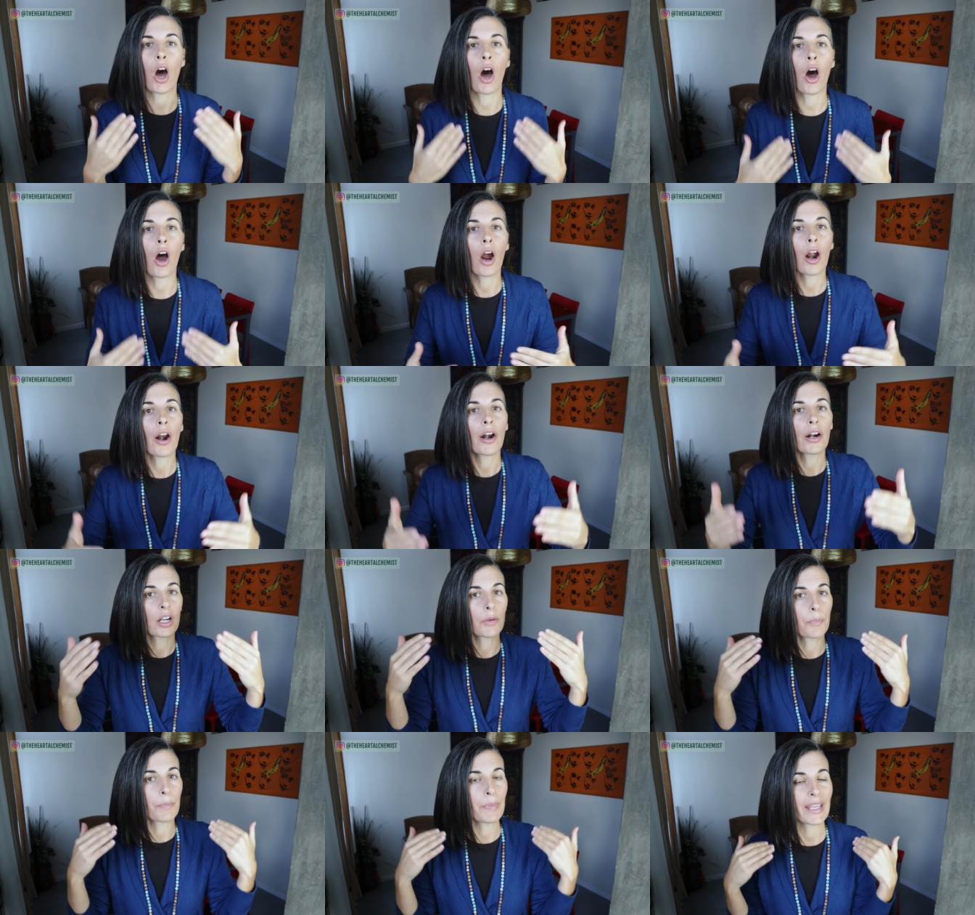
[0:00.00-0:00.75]

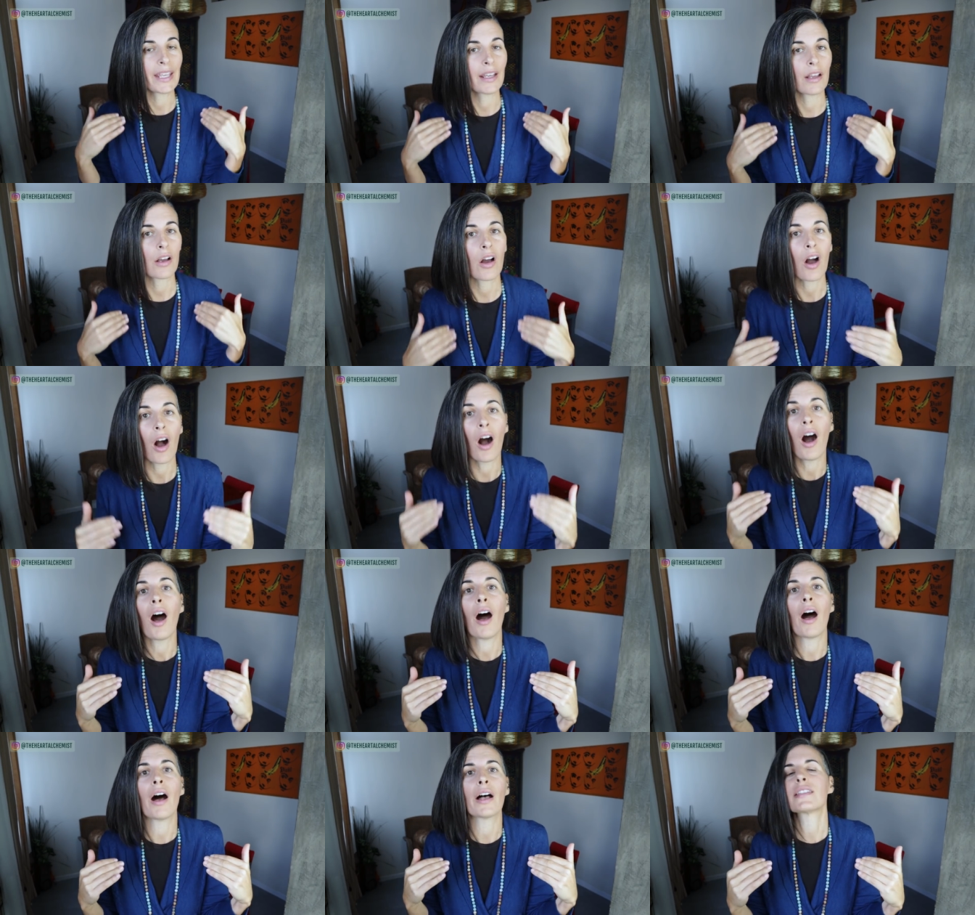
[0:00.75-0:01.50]
are being
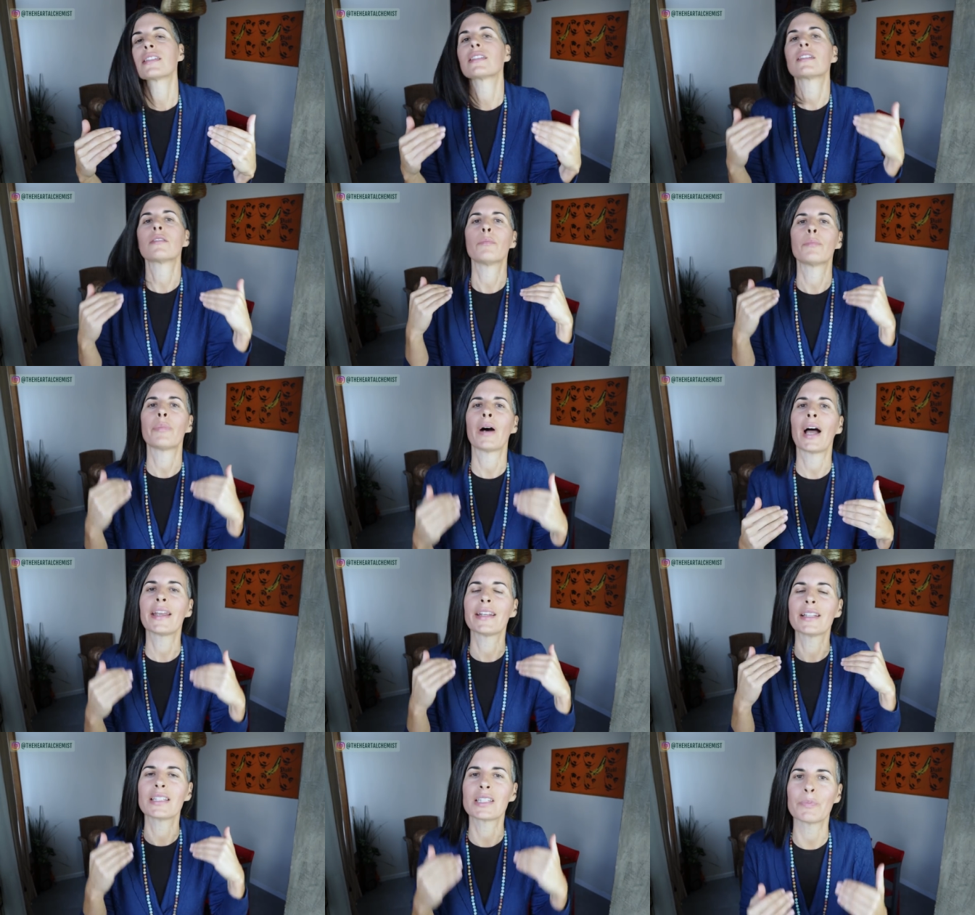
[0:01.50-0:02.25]
caused
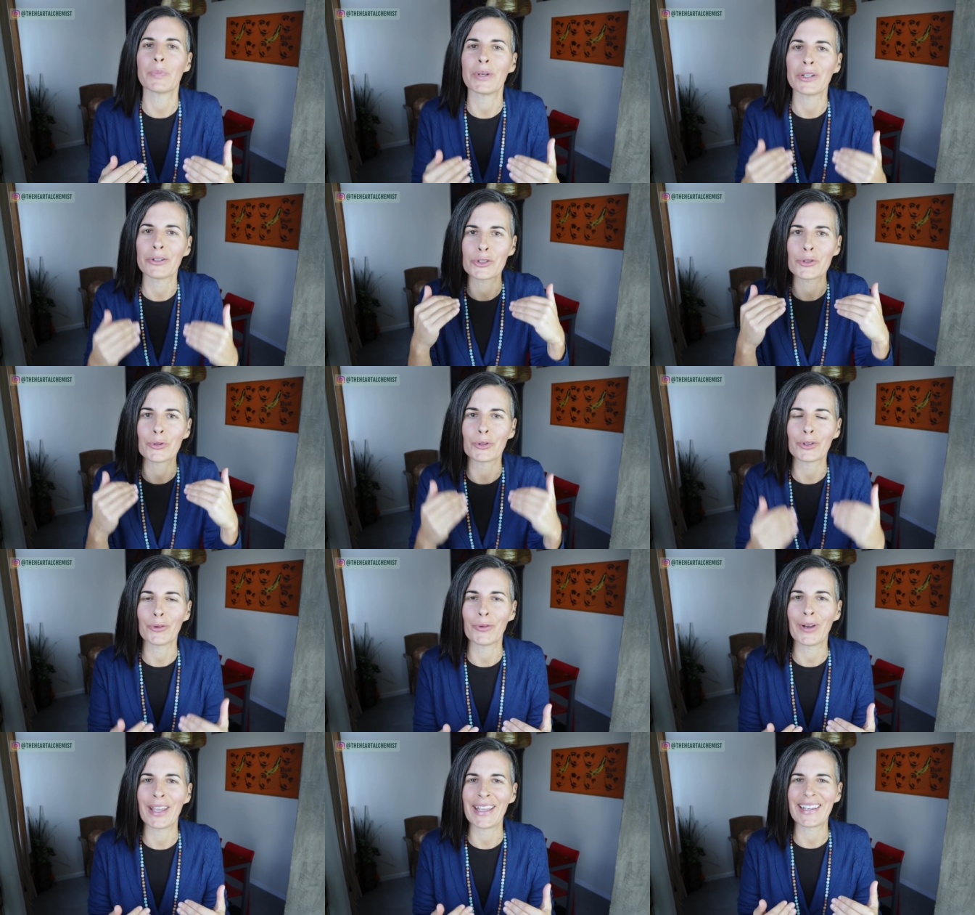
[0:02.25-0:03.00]
by a
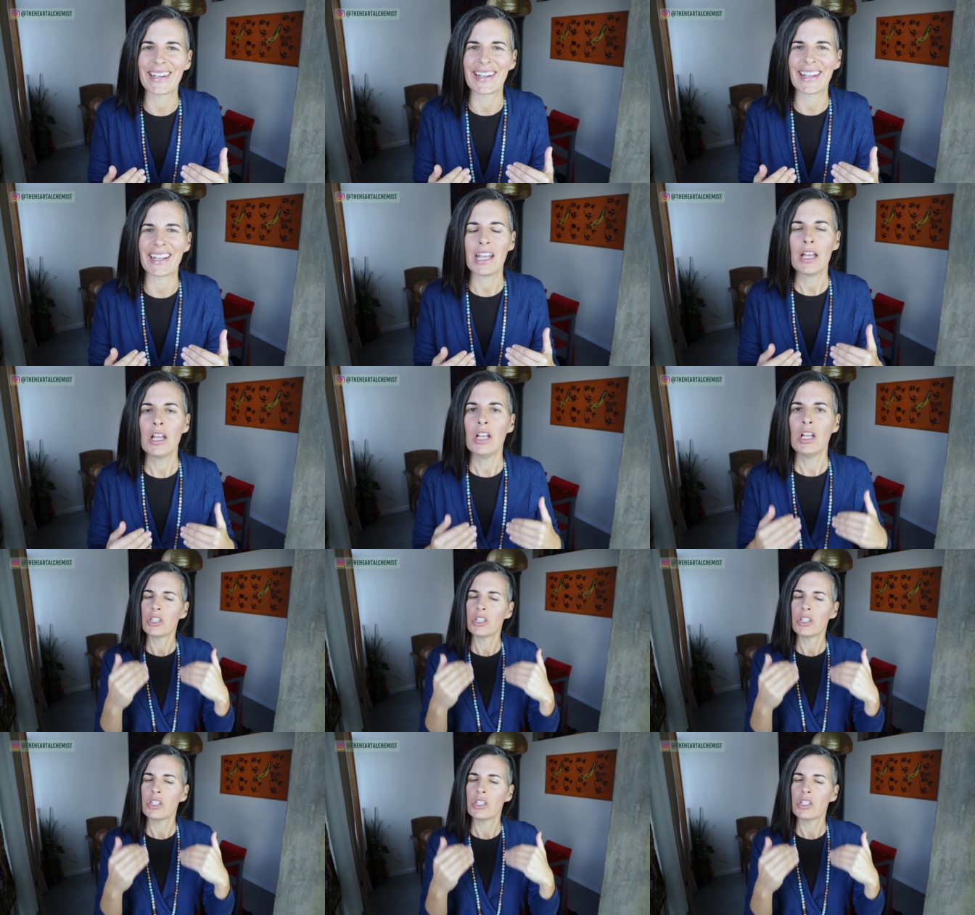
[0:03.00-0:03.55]
spiritual awakening.